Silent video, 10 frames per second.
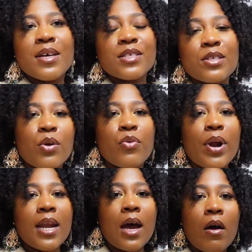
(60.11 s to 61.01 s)
So
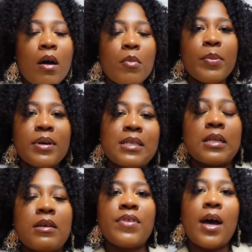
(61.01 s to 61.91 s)
right now I'm about to
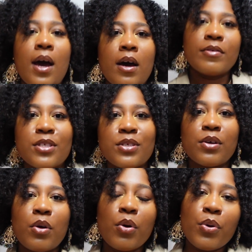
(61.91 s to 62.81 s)
leave the house to
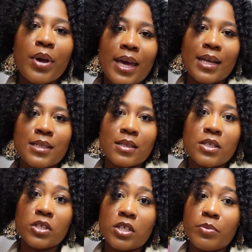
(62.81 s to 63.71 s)
go get the
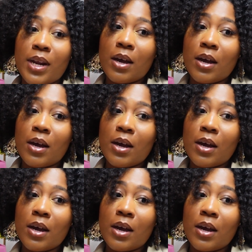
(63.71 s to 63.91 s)
gingerbread